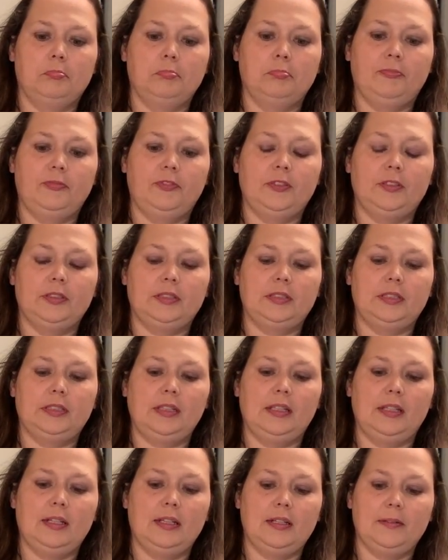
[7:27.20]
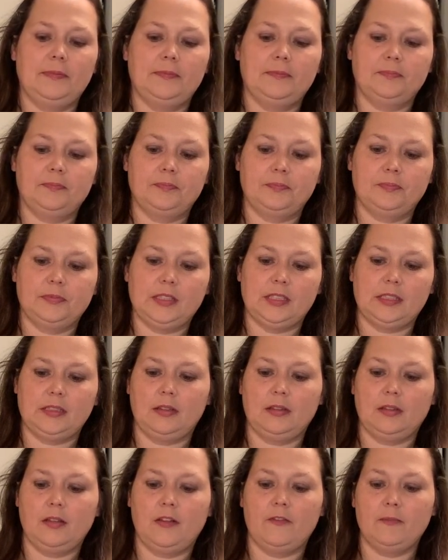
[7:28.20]
If you can see that.
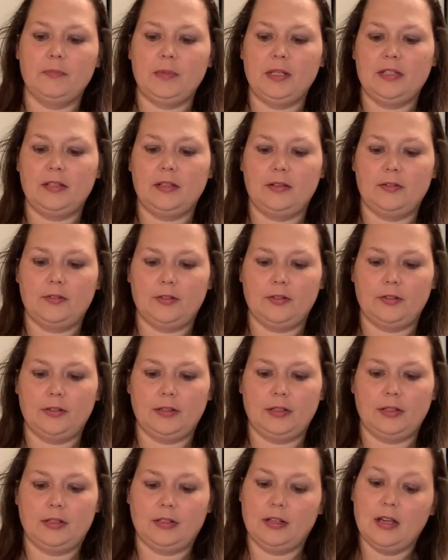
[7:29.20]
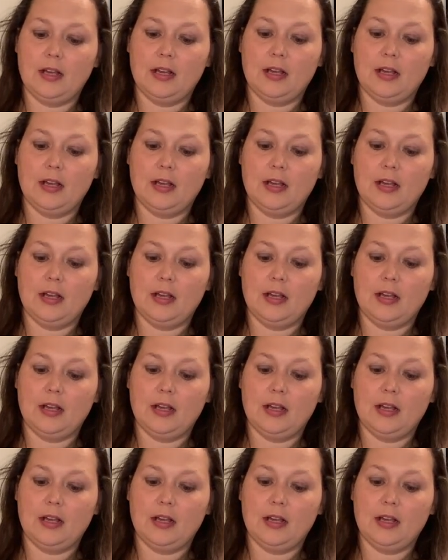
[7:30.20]
Love me tender in there.